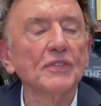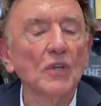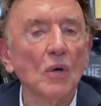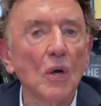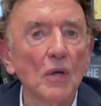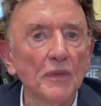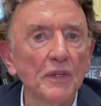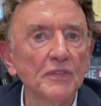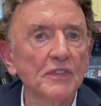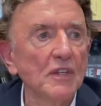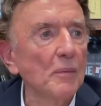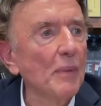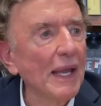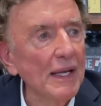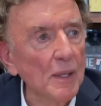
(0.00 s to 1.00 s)
to all this
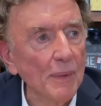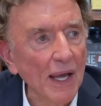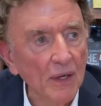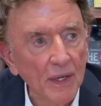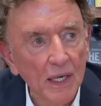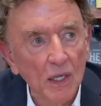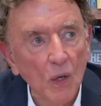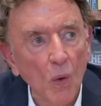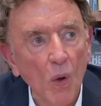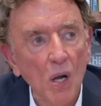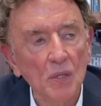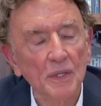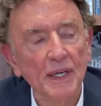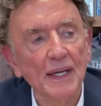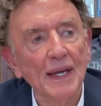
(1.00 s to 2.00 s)
debate about
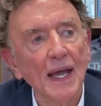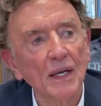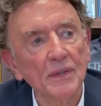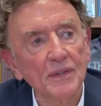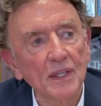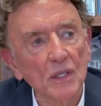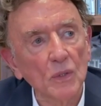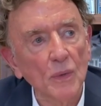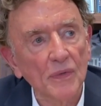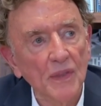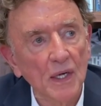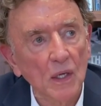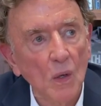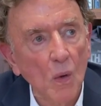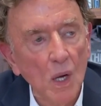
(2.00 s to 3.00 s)
inequality and how to deal with
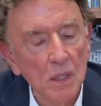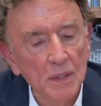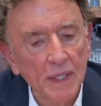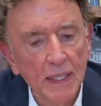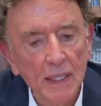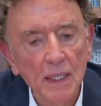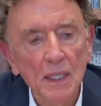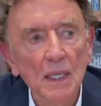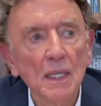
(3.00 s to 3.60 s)
inequality,